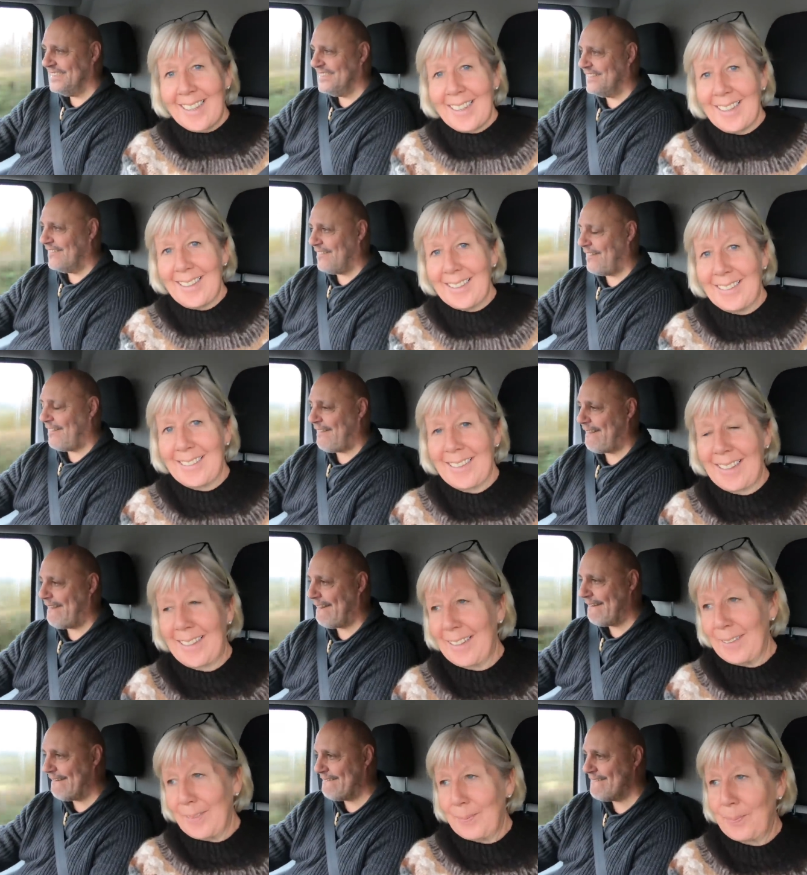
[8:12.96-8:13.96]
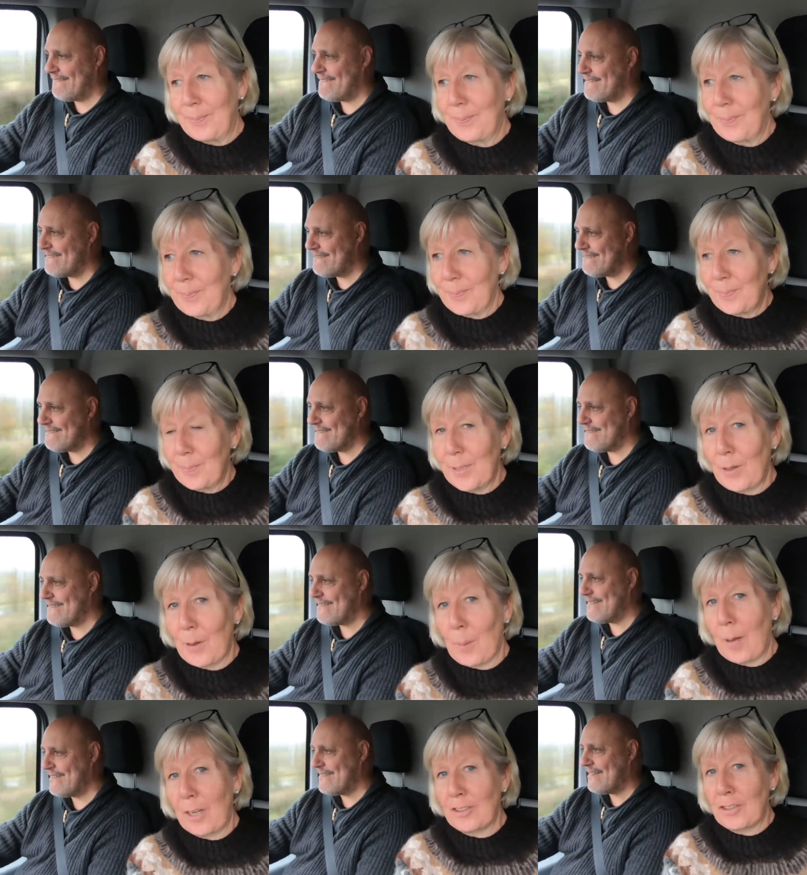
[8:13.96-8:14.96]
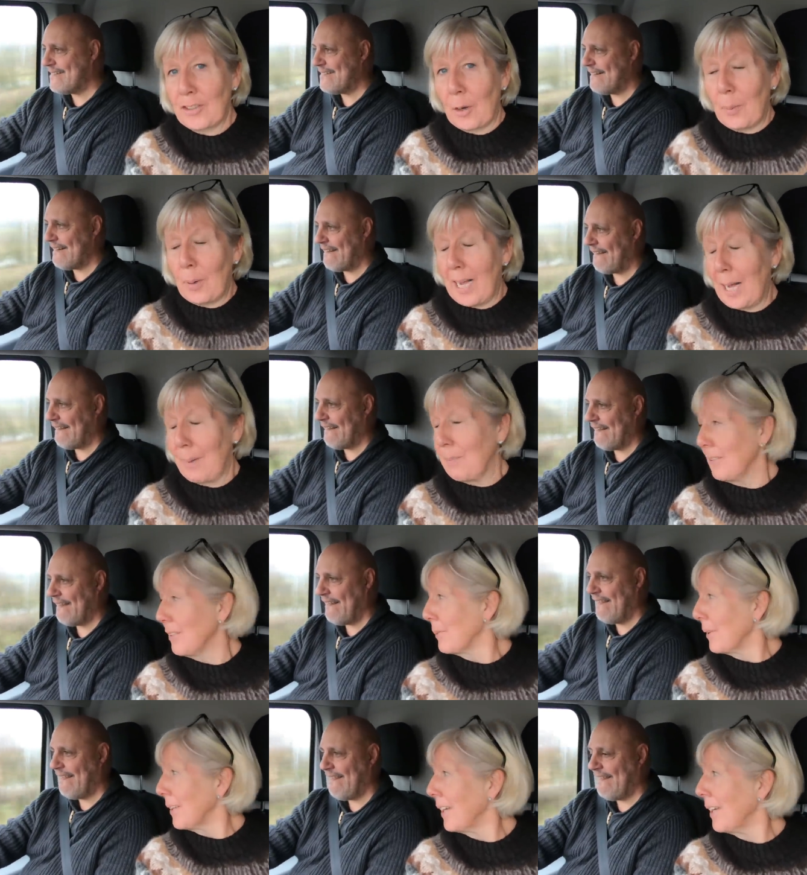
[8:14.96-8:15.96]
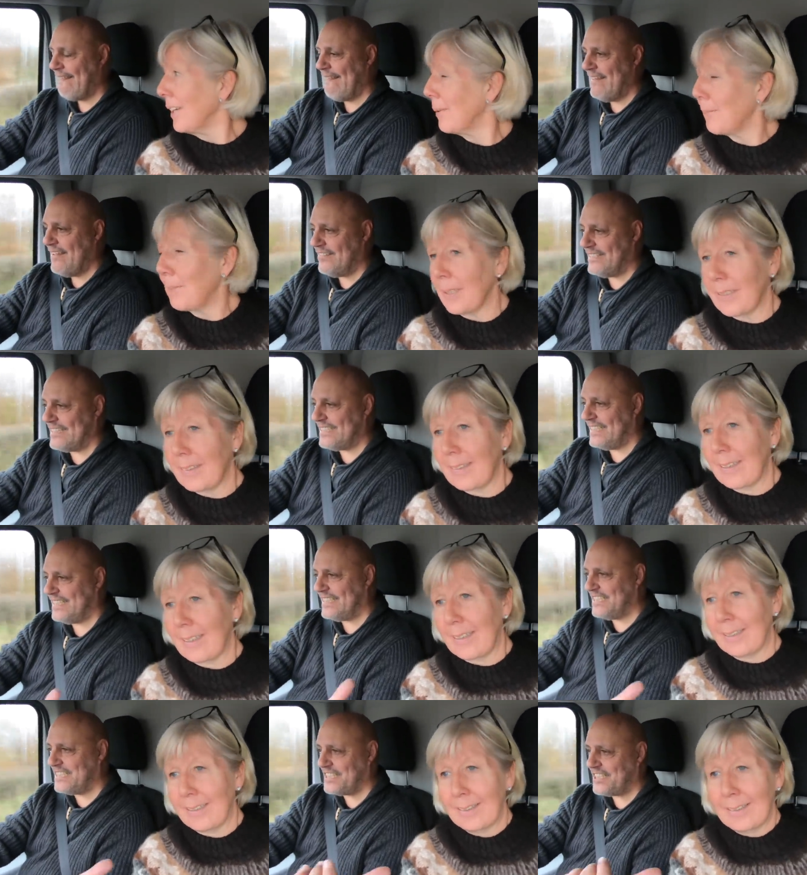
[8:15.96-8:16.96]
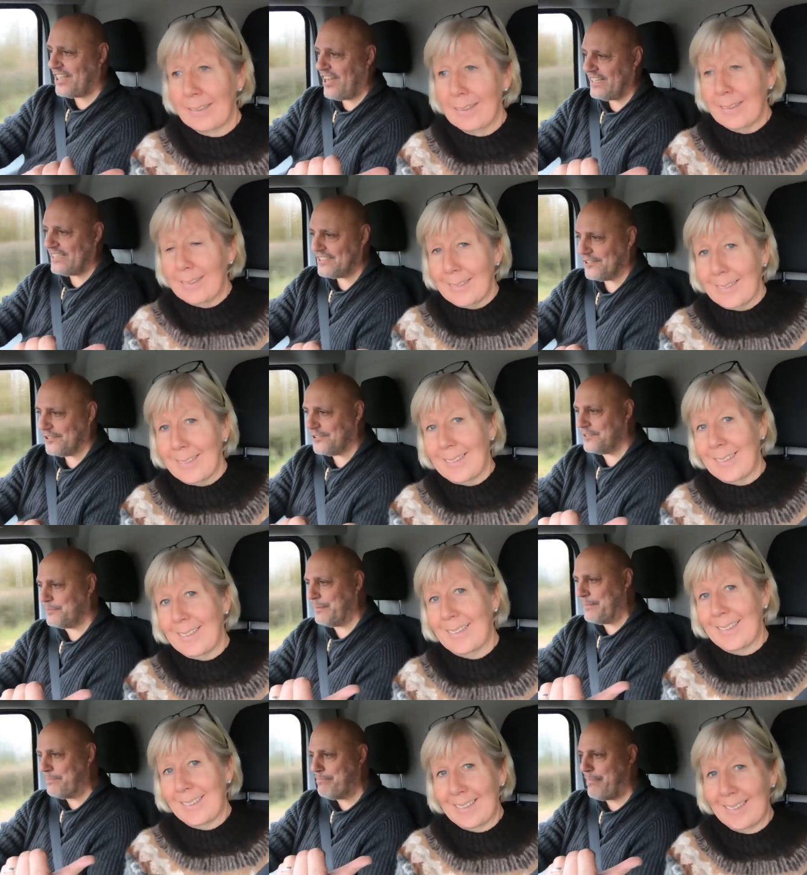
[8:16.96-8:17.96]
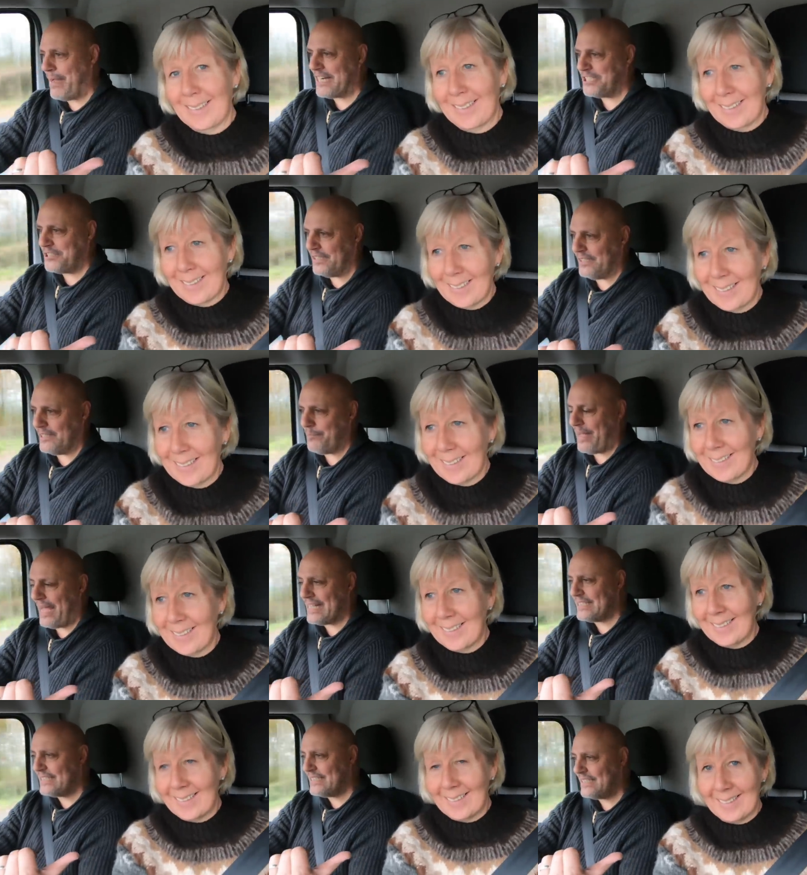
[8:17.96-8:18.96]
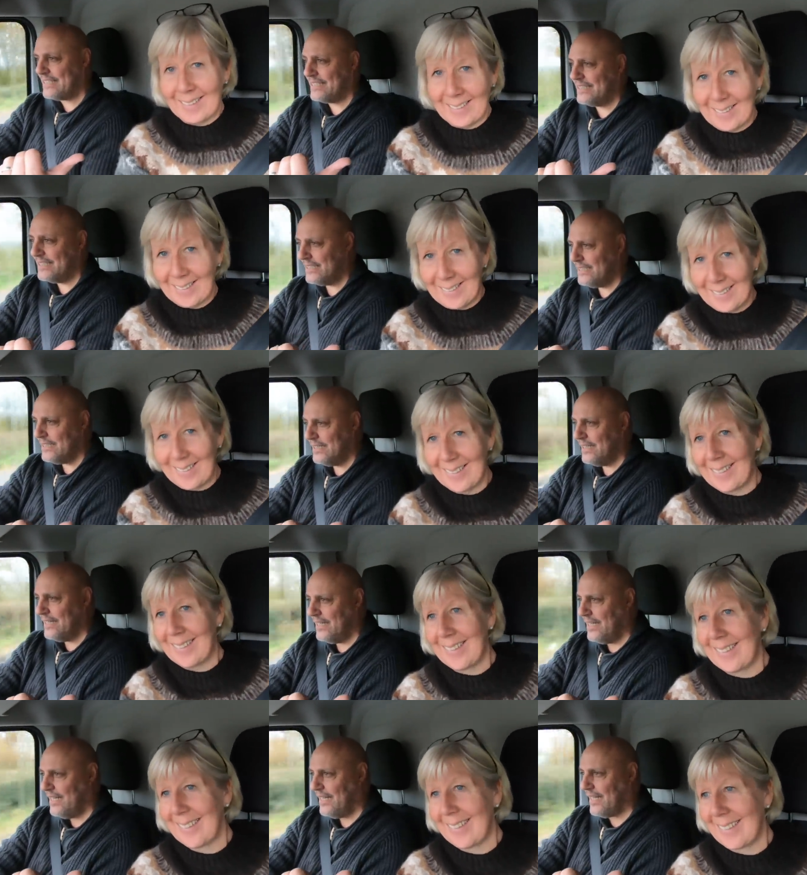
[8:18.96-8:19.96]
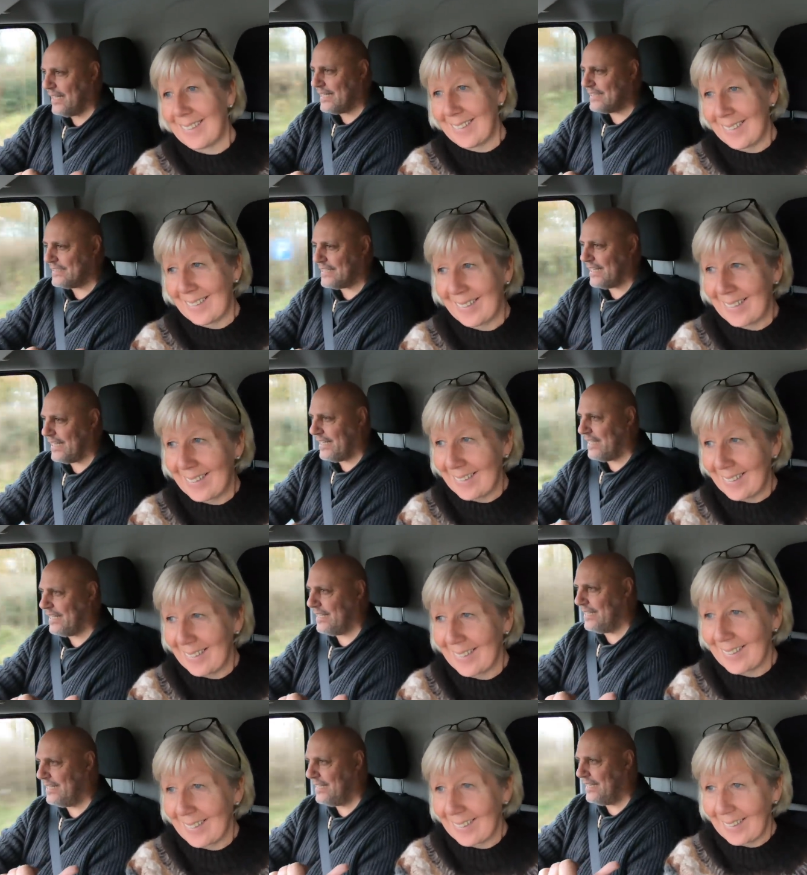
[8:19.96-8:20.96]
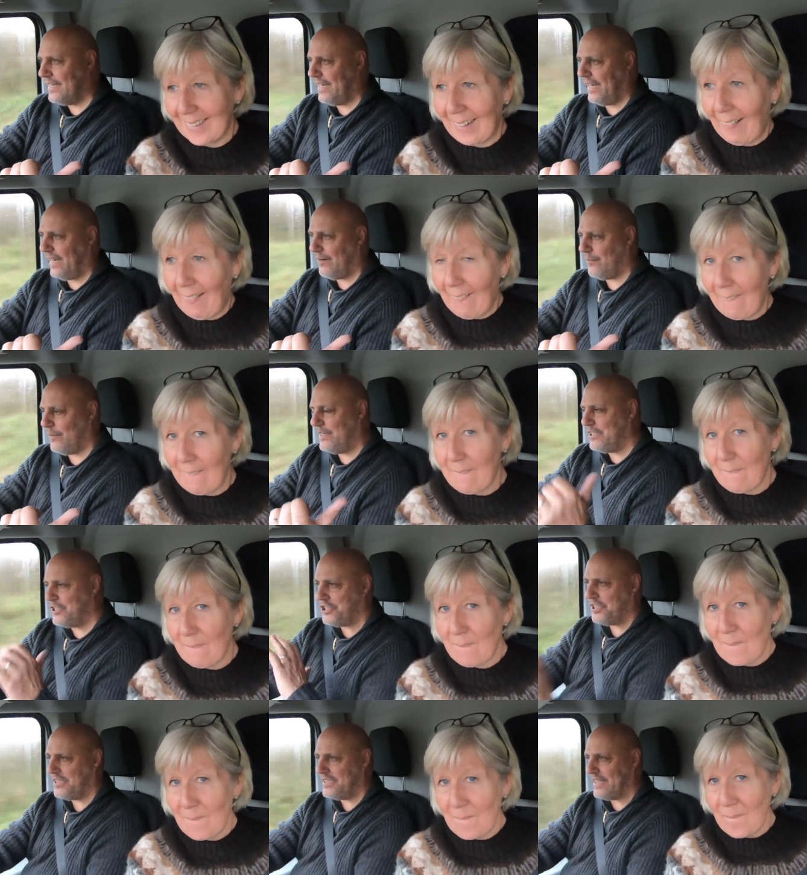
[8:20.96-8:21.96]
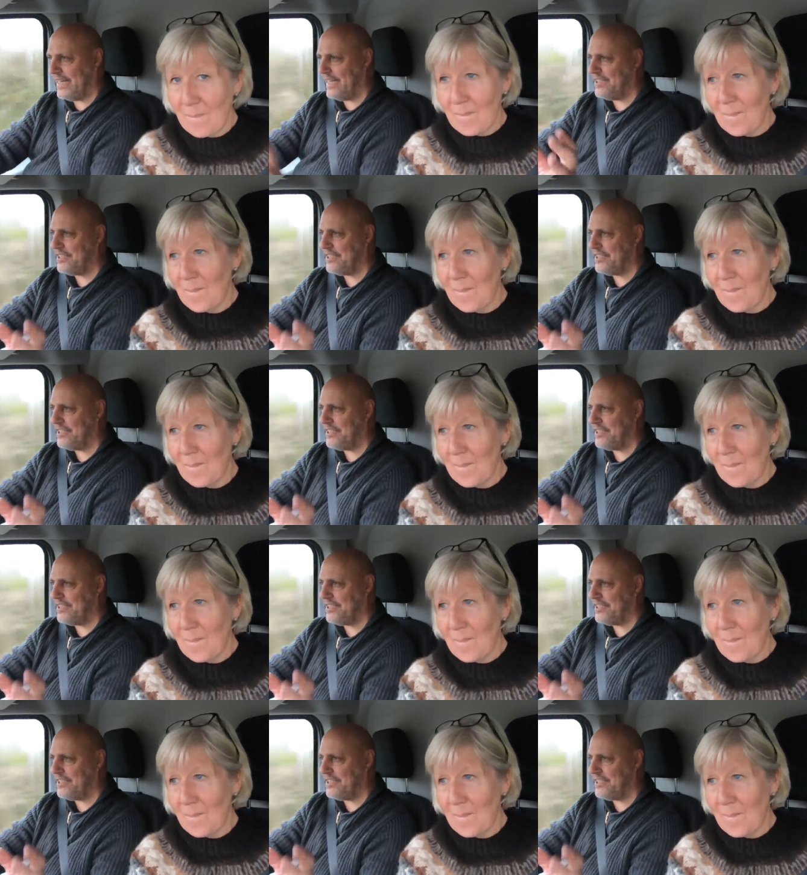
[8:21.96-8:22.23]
Speaker 1: And uh, we're not quite sure what happened with it.
Speaker 2: But, but it's, uh, the side door has been bashed in the past, and uh, when you shut it, it